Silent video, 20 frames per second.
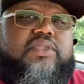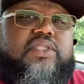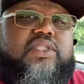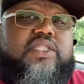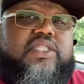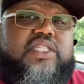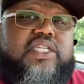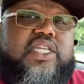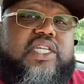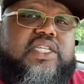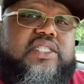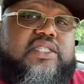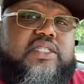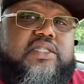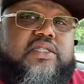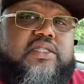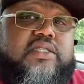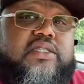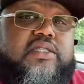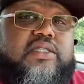
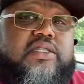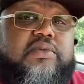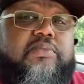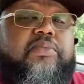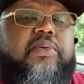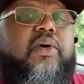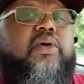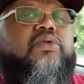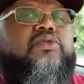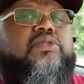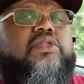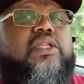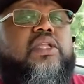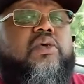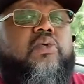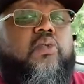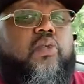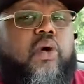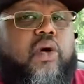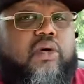Jesus supposedly
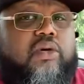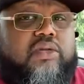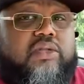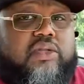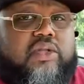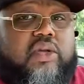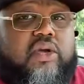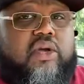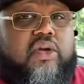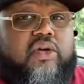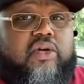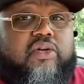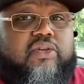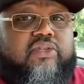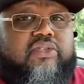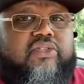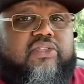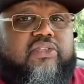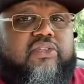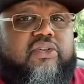walked the
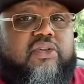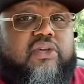earth,